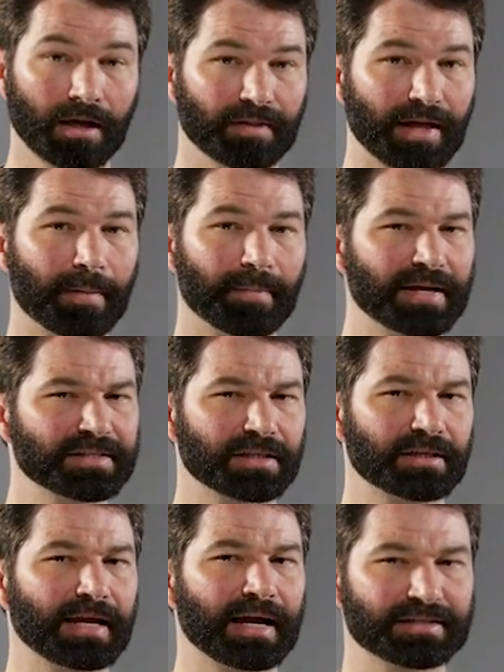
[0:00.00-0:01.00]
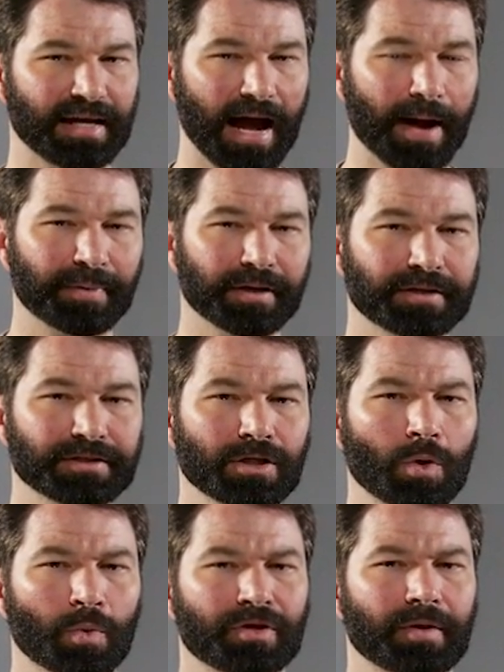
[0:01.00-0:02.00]
That basically has happened
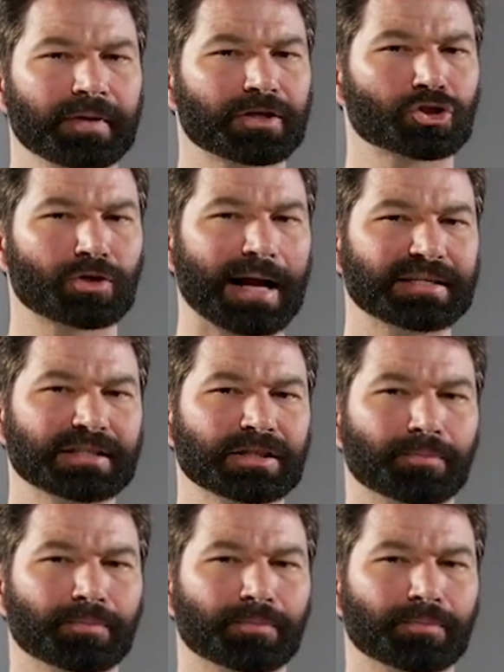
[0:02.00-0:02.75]
with him extracting the